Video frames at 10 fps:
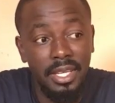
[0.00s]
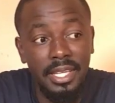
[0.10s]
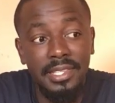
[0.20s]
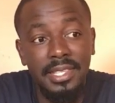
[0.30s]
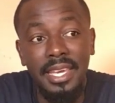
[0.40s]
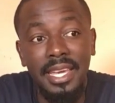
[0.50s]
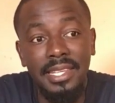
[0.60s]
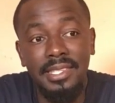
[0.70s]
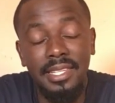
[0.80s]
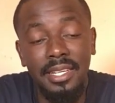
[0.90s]
It is there
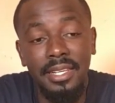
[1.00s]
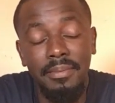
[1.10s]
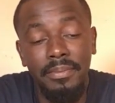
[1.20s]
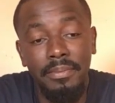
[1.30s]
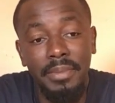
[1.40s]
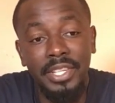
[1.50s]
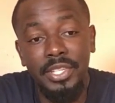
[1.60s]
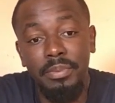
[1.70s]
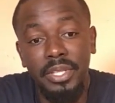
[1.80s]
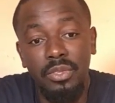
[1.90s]
as a
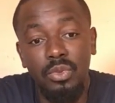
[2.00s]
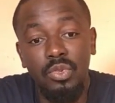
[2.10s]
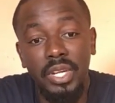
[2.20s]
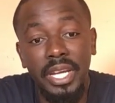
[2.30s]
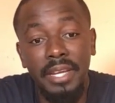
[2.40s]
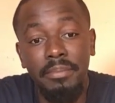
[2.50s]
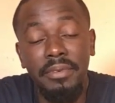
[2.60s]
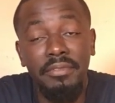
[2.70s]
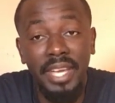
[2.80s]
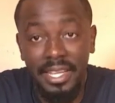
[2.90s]
measurement to try and
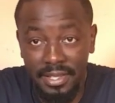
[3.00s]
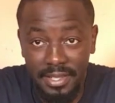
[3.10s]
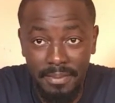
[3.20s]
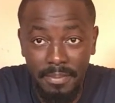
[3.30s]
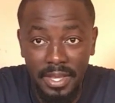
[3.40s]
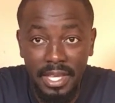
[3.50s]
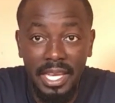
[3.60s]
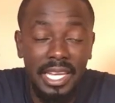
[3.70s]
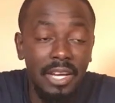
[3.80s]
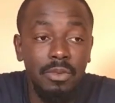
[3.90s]
prevent
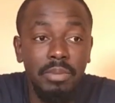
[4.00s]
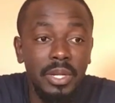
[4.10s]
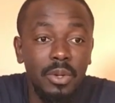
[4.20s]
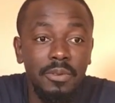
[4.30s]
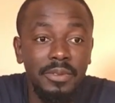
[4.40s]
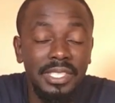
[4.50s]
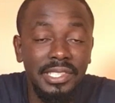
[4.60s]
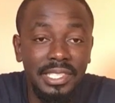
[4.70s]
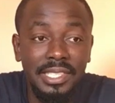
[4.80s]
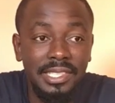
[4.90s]
an outbreak of
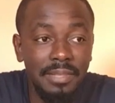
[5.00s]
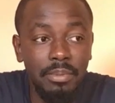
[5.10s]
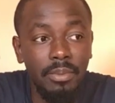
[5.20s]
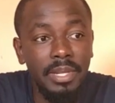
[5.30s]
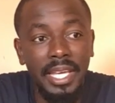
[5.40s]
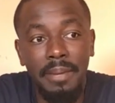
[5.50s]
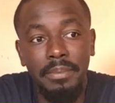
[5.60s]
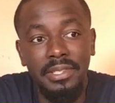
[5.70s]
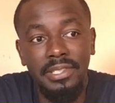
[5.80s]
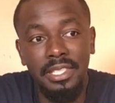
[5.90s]
disease that probably
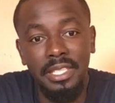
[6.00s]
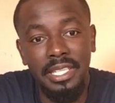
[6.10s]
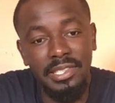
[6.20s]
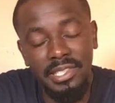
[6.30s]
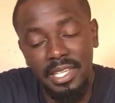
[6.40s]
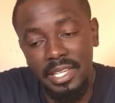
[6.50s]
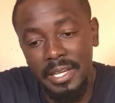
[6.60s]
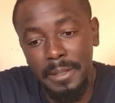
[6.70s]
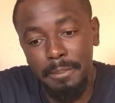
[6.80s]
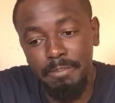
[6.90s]
happens in, let's say,
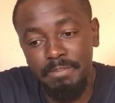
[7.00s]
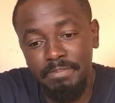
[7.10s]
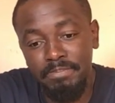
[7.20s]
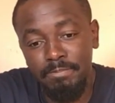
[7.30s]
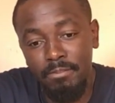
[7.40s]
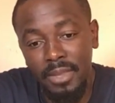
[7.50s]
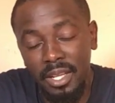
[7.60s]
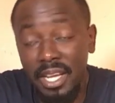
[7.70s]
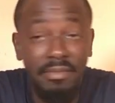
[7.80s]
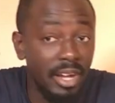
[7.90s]
um,
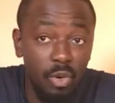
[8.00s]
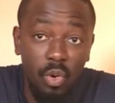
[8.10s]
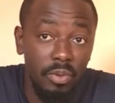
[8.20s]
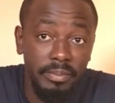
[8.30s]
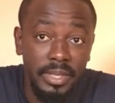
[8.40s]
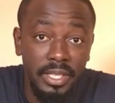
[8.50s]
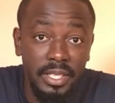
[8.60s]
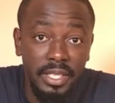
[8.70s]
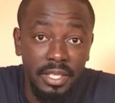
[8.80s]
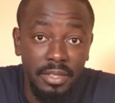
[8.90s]
Kavango,
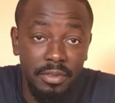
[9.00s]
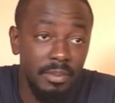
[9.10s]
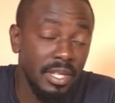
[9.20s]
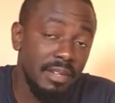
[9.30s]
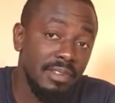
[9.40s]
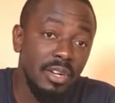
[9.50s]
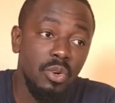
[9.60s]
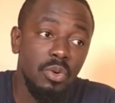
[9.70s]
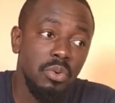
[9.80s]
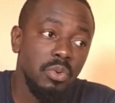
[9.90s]
from the
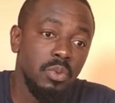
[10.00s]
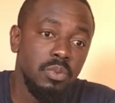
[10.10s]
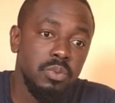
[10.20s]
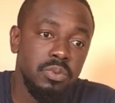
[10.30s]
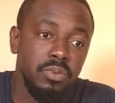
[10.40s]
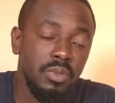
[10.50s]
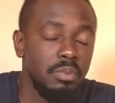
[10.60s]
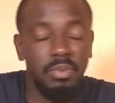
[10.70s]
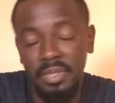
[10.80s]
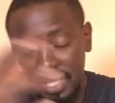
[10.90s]
Kavango,
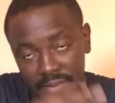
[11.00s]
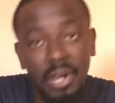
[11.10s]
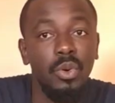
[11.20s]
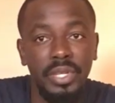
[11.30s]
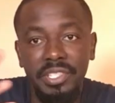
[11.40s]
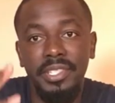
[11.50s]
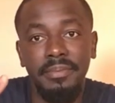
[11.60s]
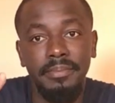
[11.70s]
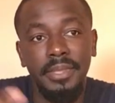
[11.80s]
the Kavango region.